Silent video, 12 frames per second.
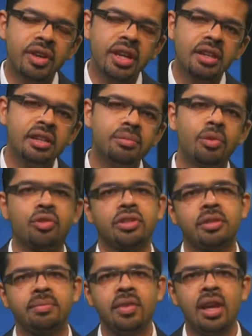vehicle
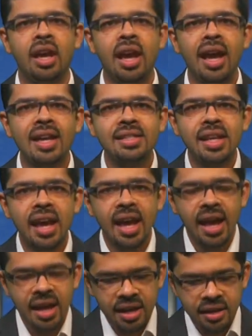motion, as the
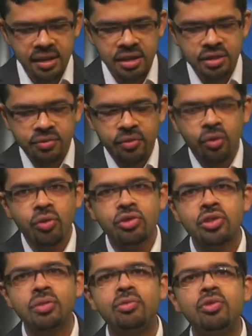air is
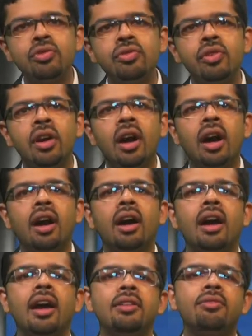forced to move
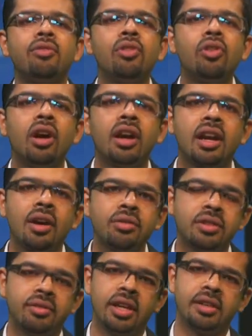and flow
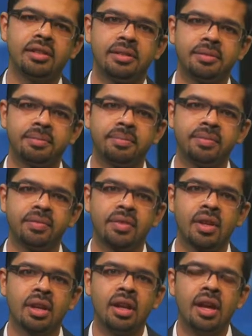around the vehicle.
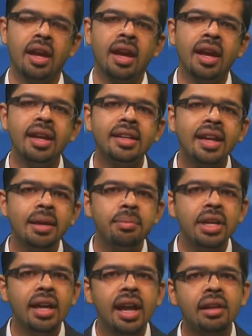It can
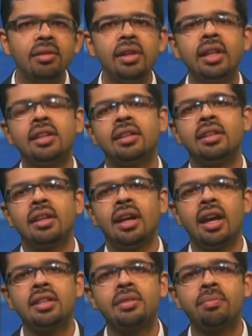be calculated
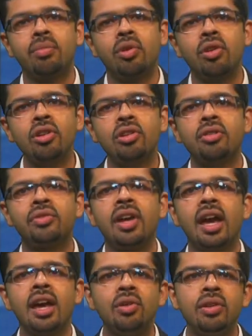as a product of the
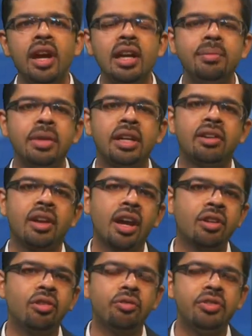aerodynamic
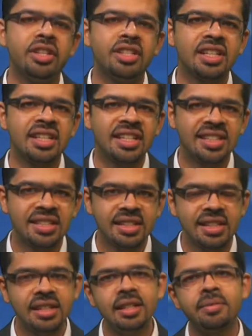drag coefficient
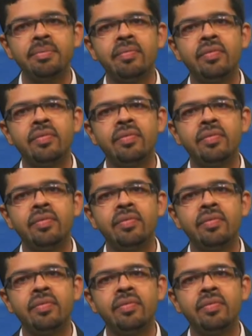CD,